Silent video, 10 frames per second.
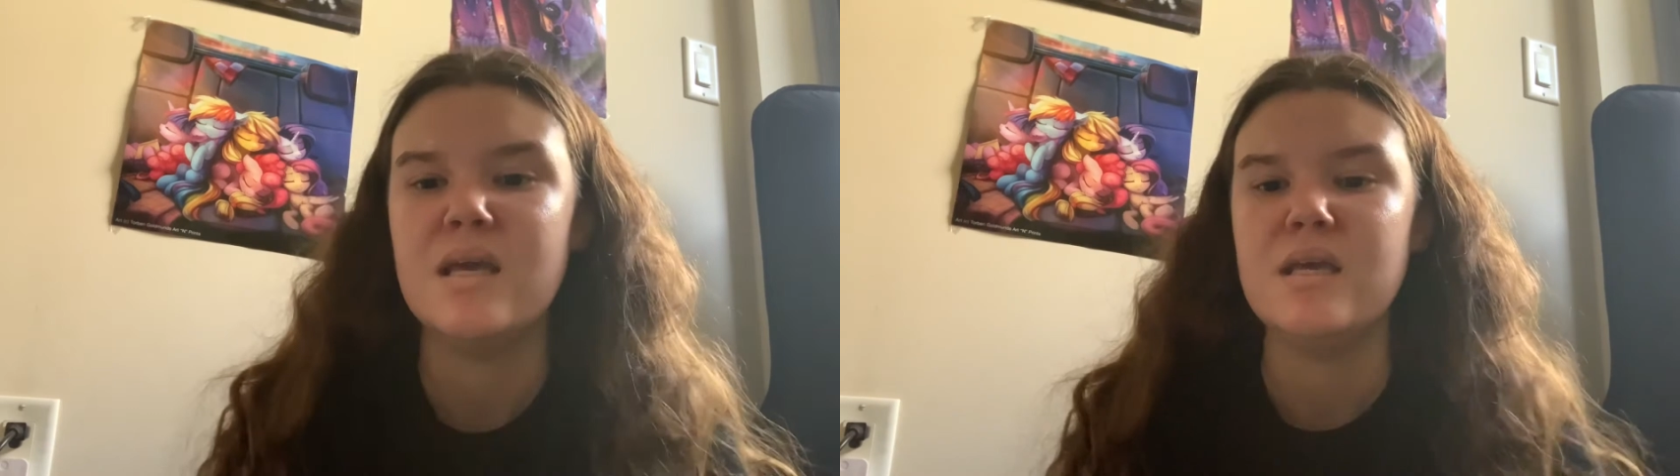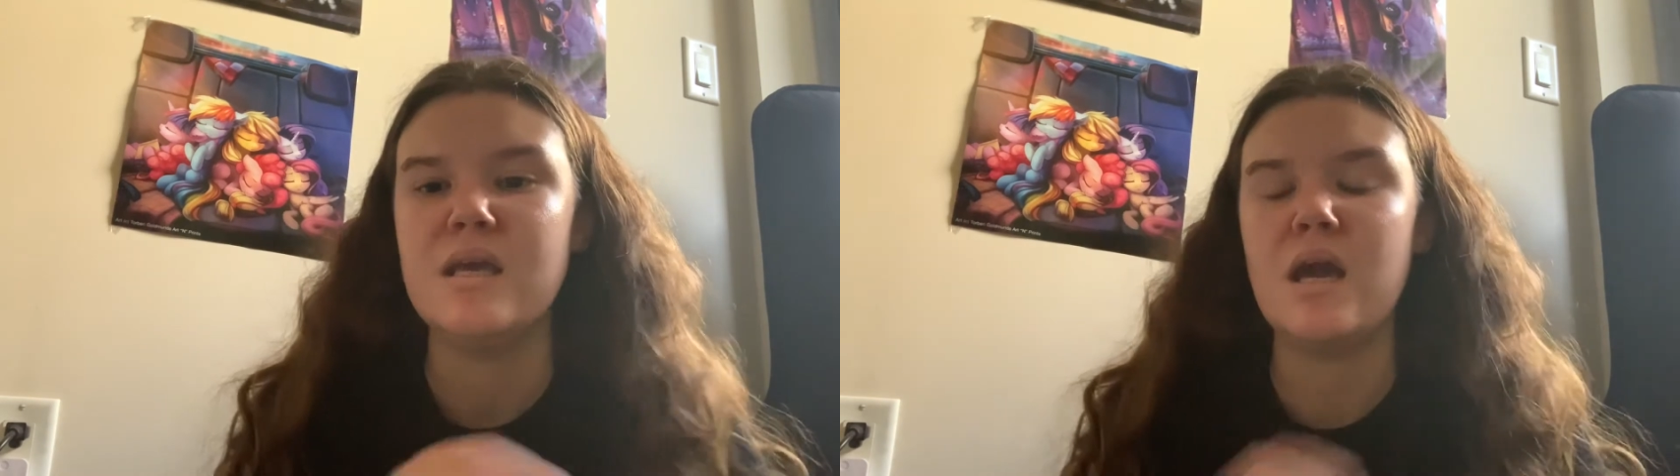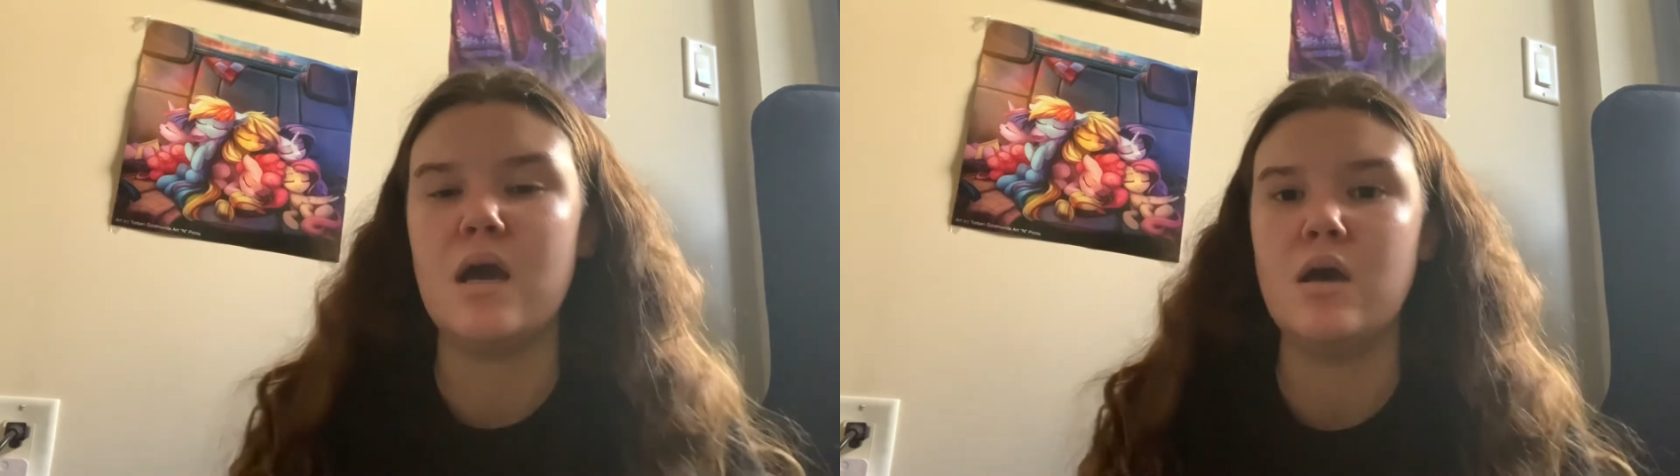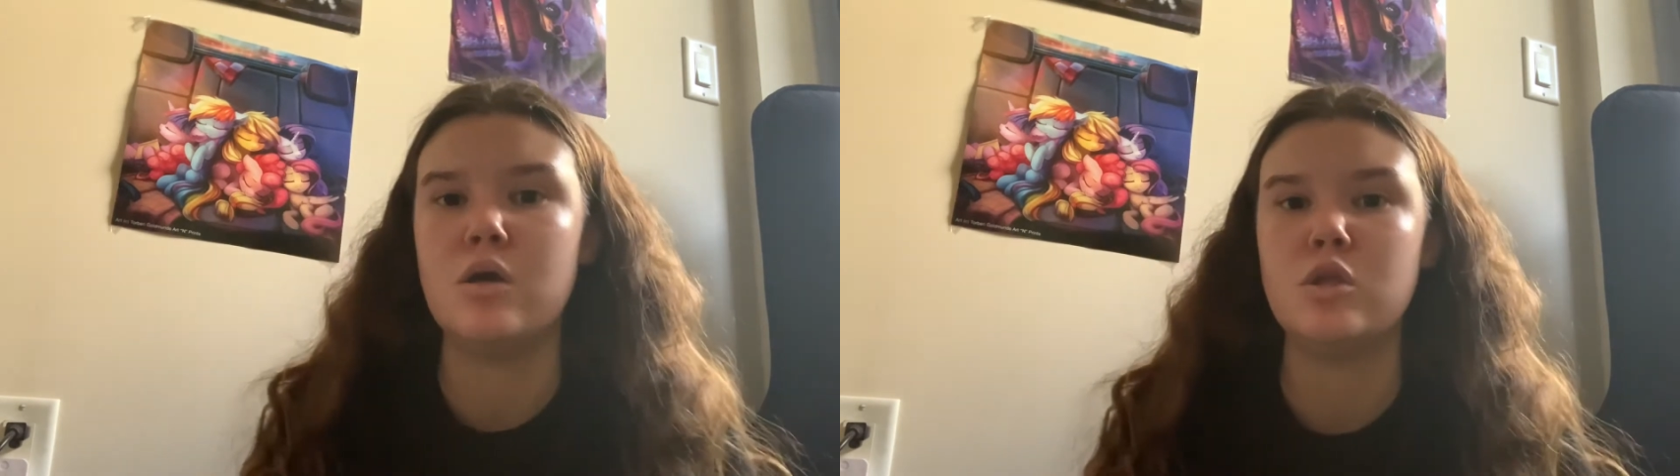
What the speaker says: Yeah.